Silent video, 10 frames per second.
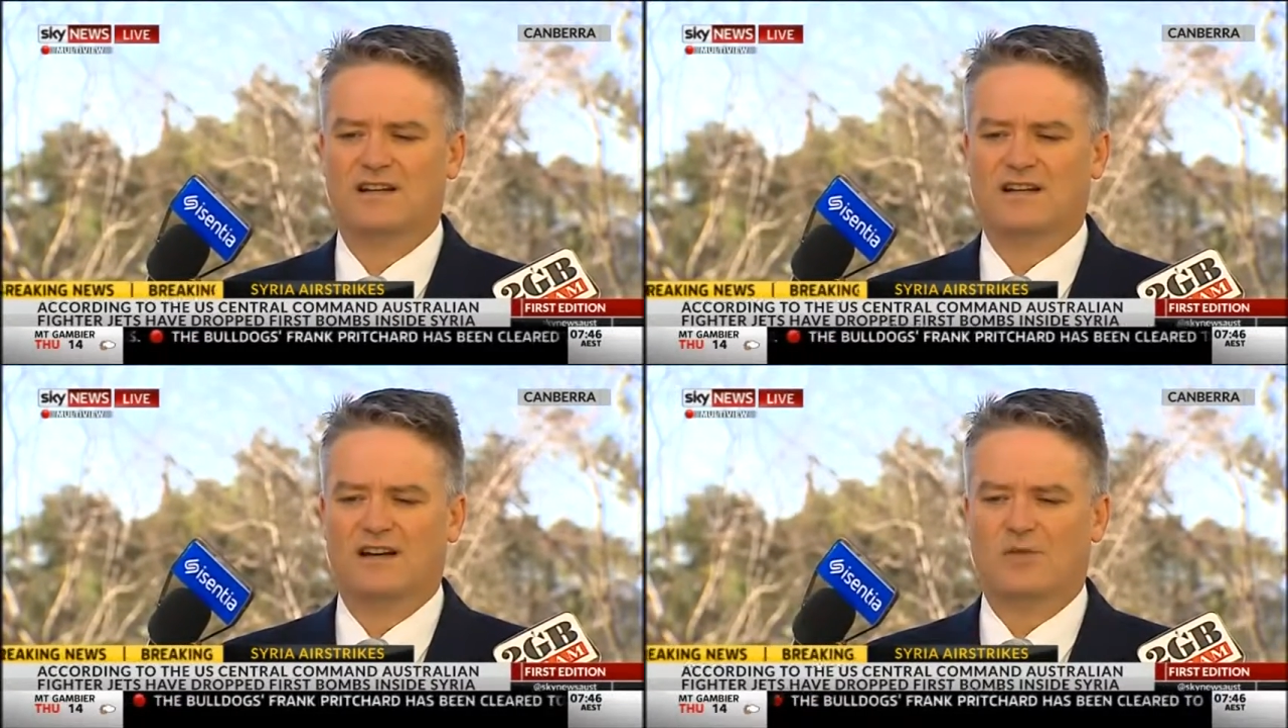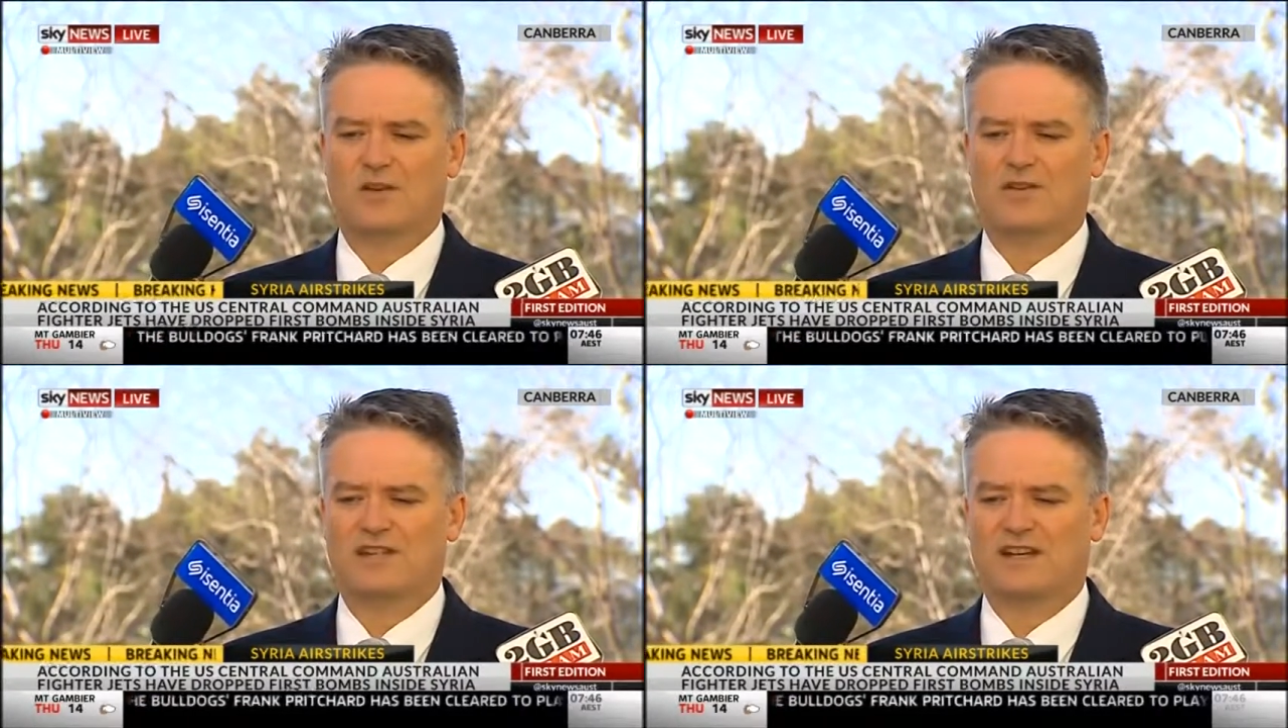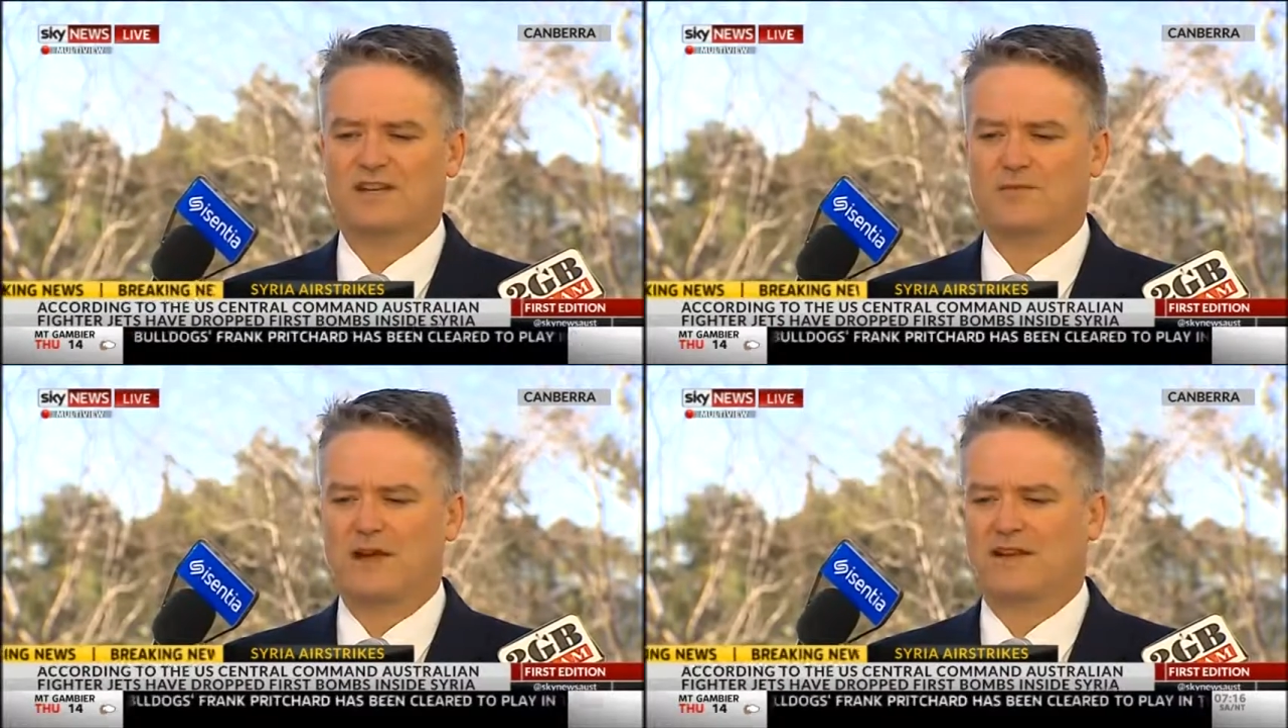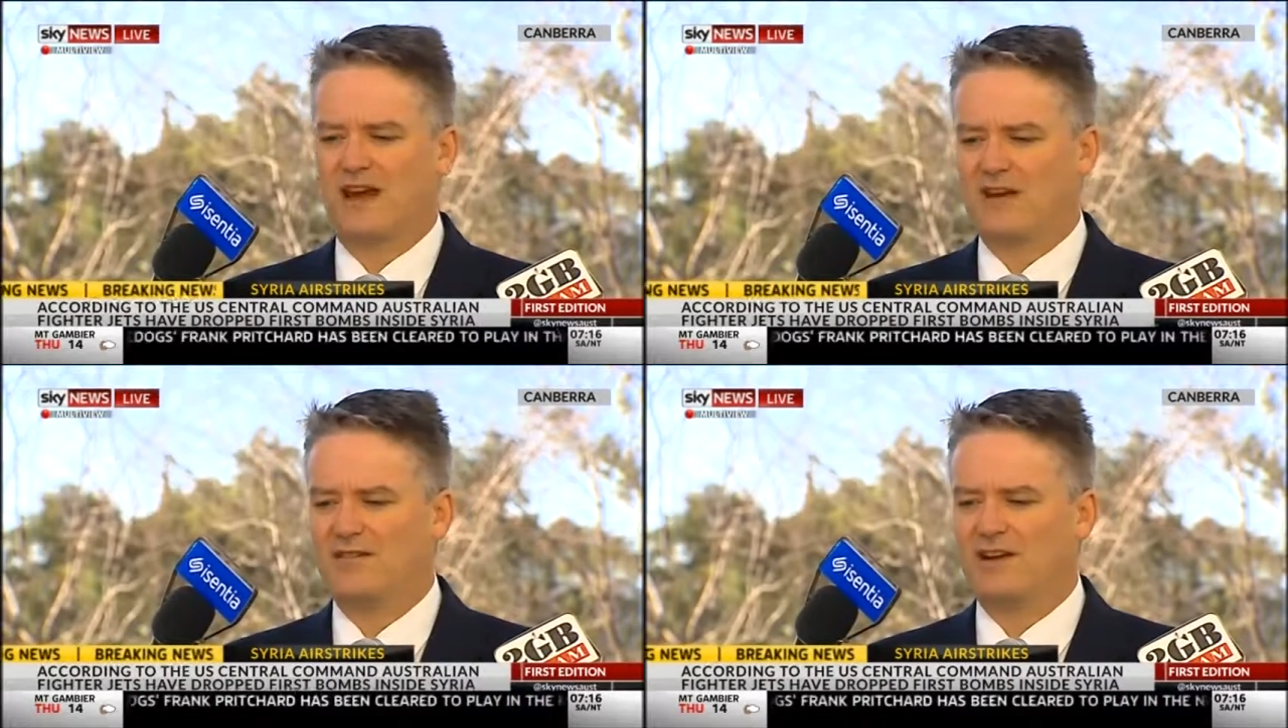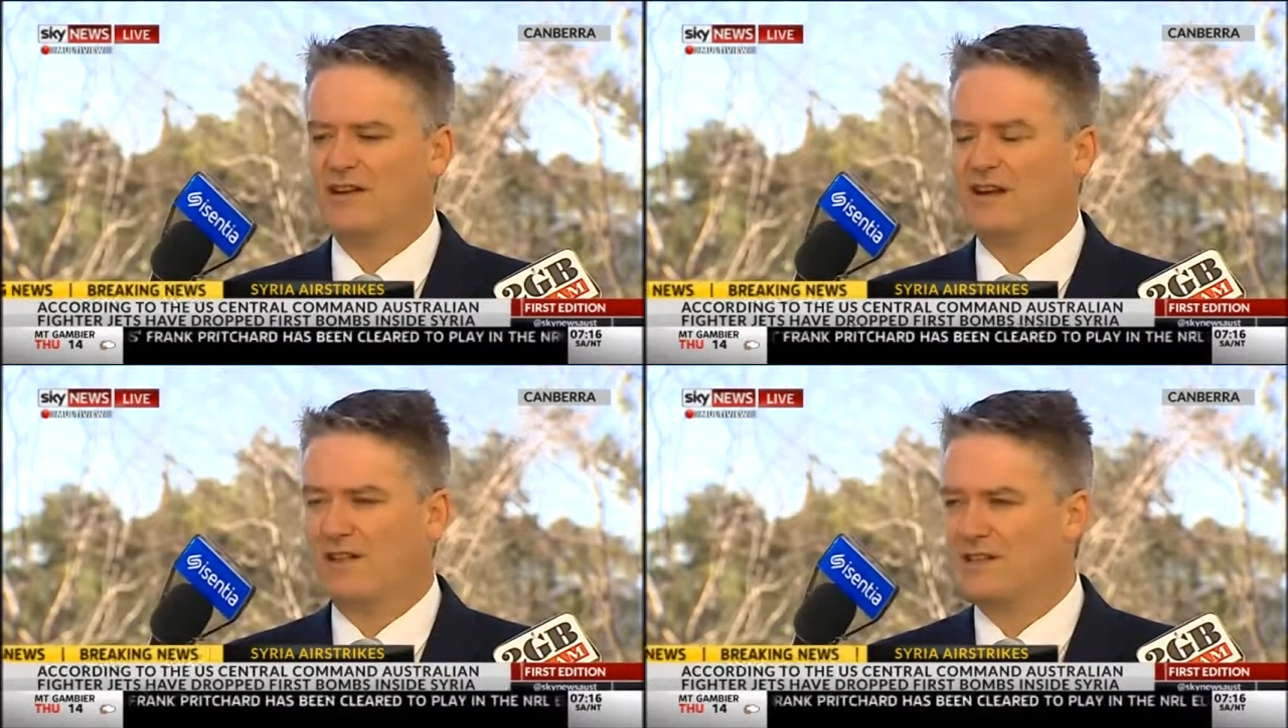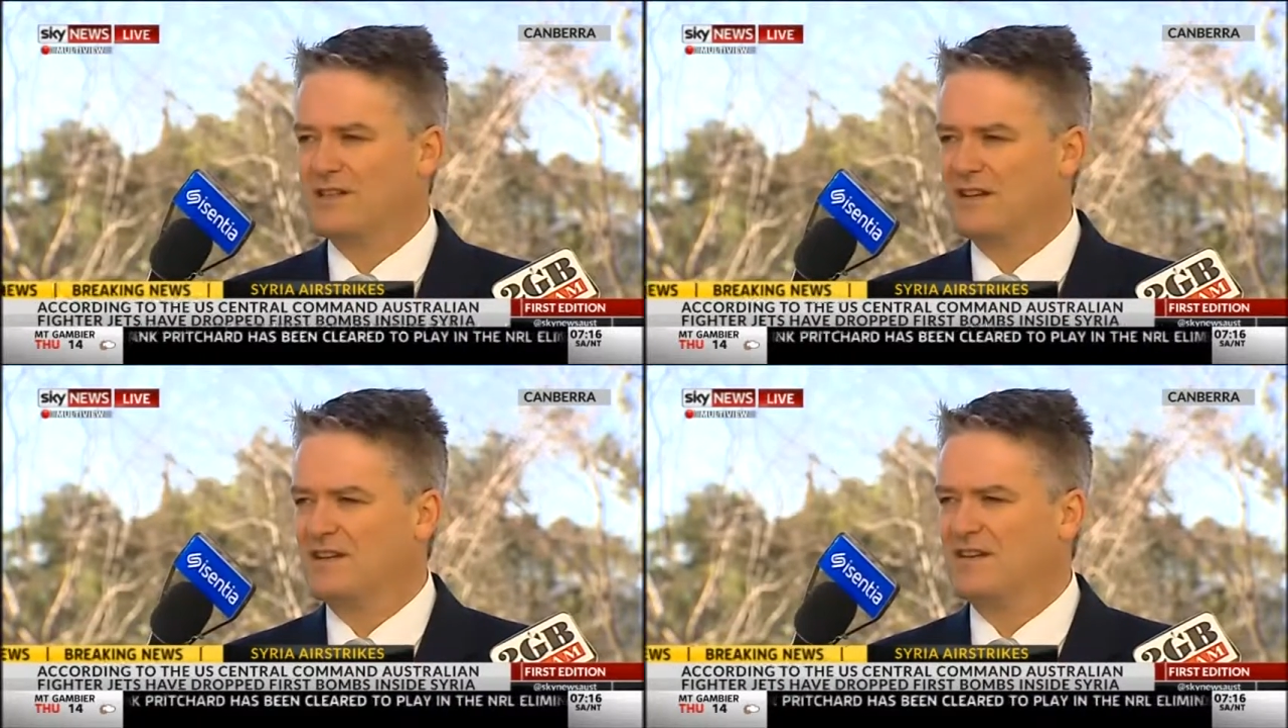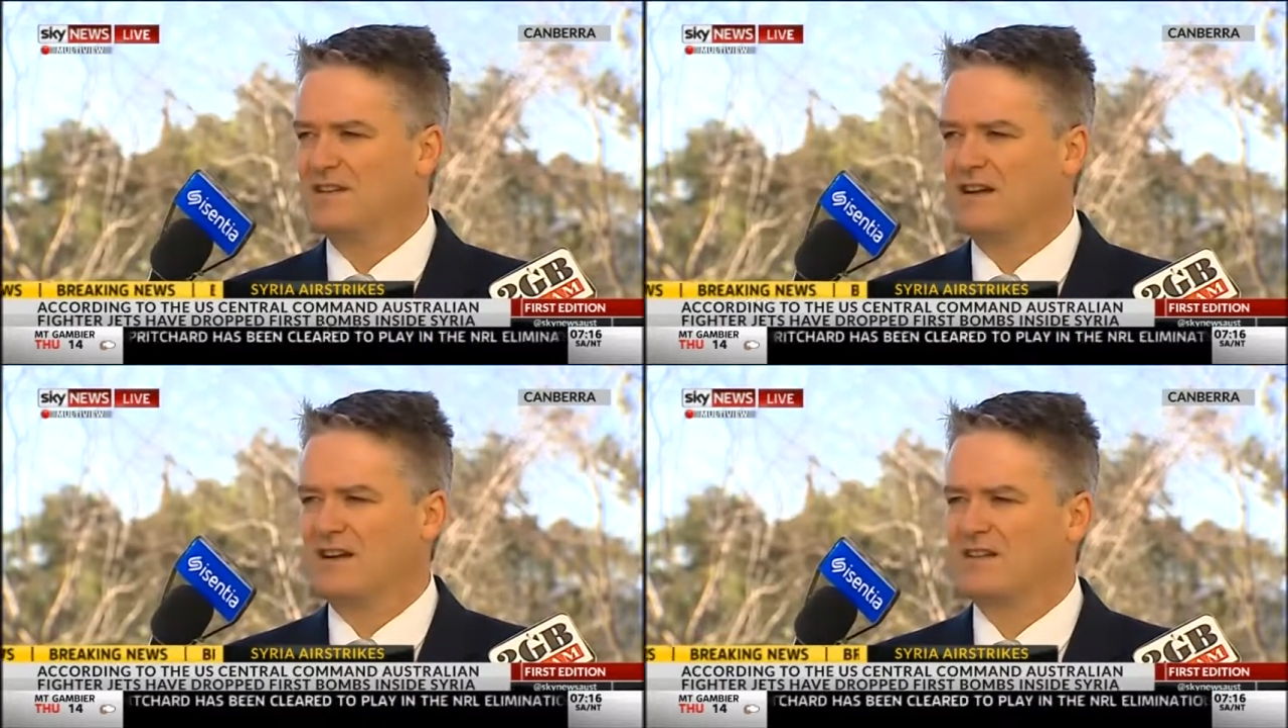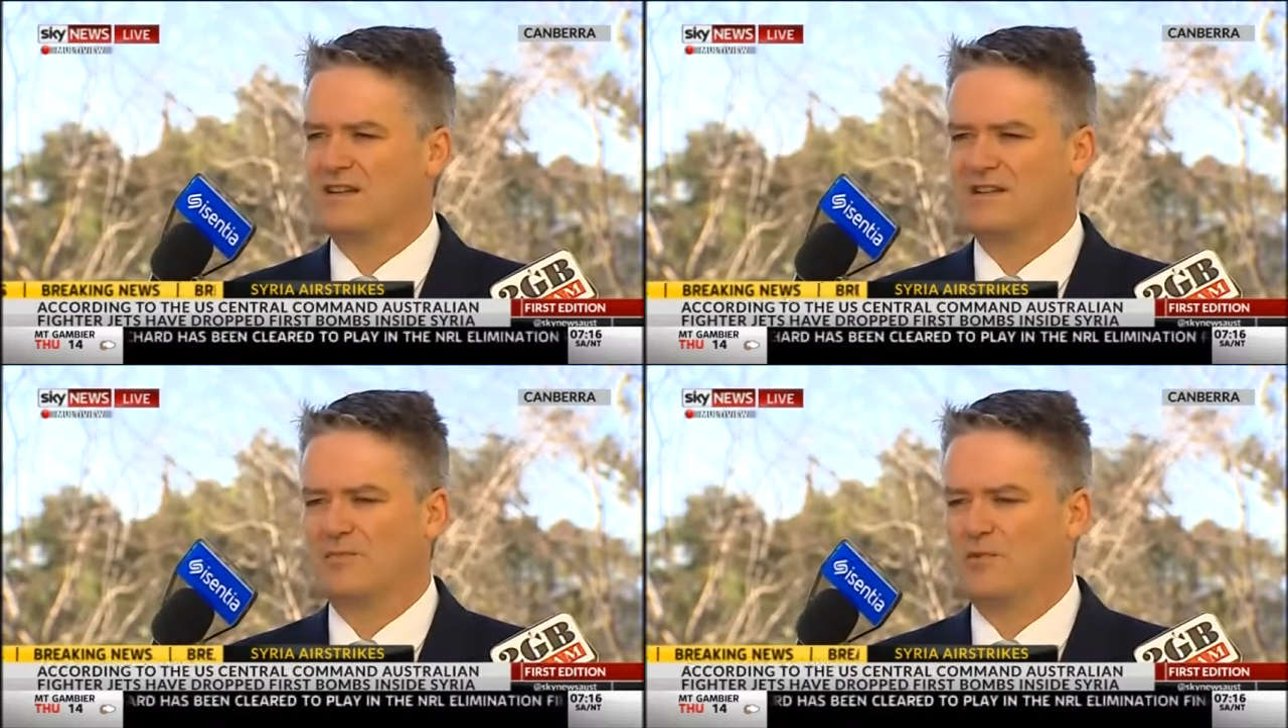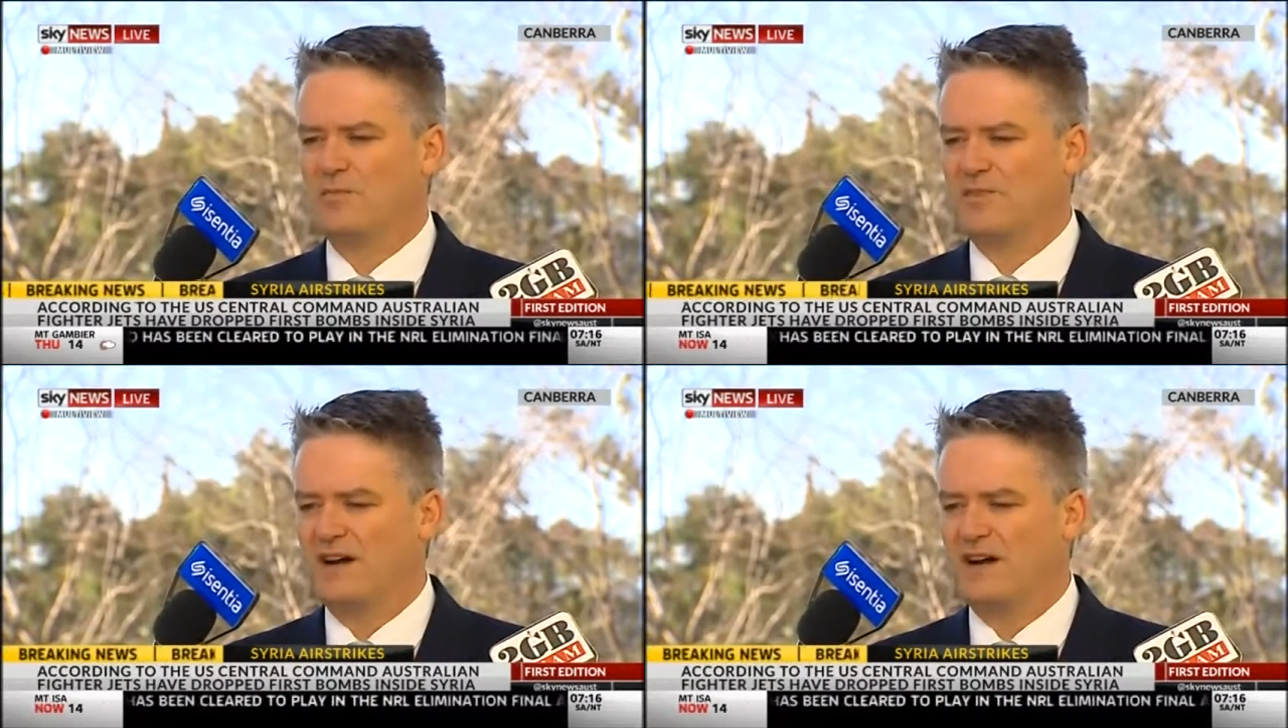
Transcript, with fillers: uh, with Senator Matt Canavan and other senators like Senator Bob